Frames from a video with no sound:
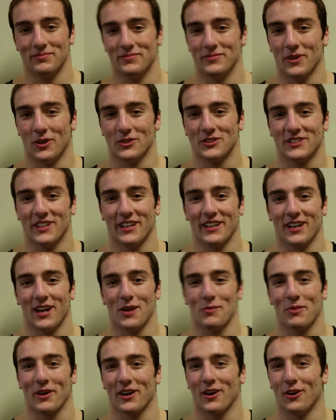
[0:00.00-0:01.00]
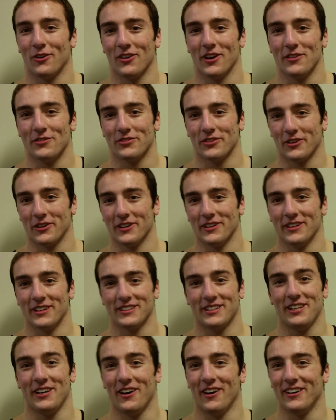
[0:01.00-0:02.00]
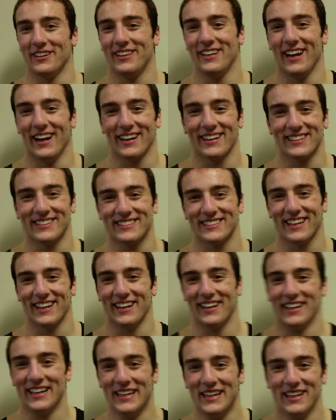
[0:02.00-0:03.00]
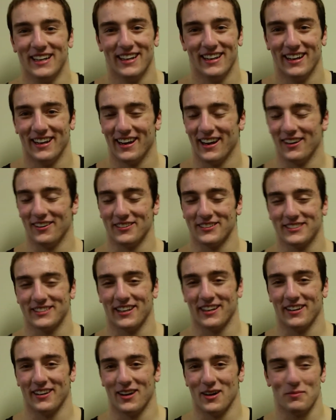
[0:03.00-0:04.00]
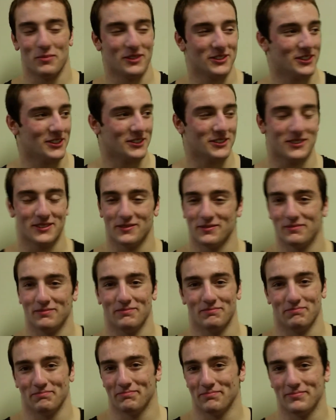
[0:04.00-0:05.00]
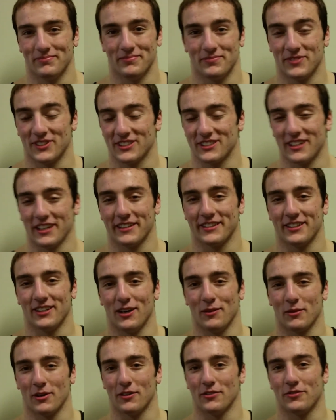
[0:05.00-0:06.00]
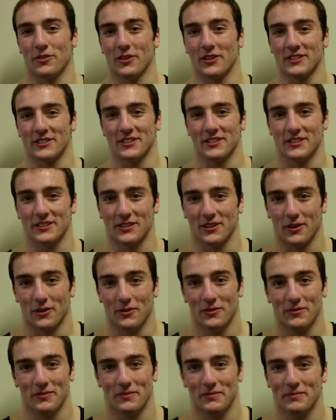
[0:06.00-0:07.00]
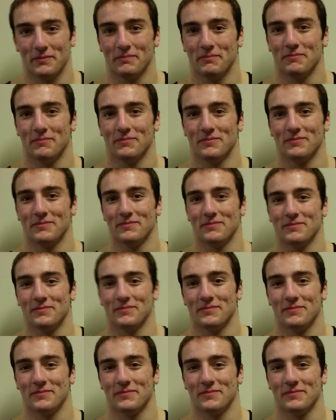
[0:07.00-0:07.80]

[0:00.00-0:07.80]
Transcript: No setting up, I go right for it. That's the only thing I can say. I don't set it up, but just not there, I'm going to force it, so.